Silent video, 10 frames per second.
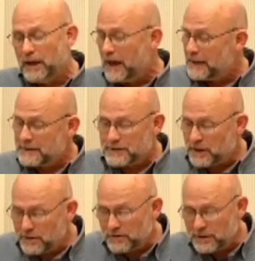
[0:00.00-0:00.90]
I can
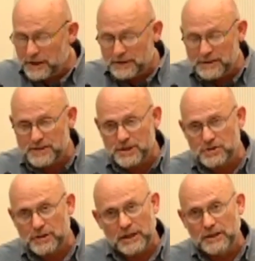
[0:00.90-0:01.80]
tell you the 19th
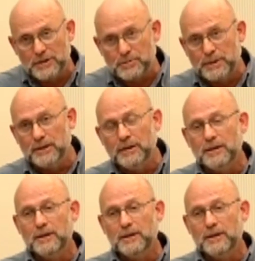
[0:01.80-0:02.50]
century Englishman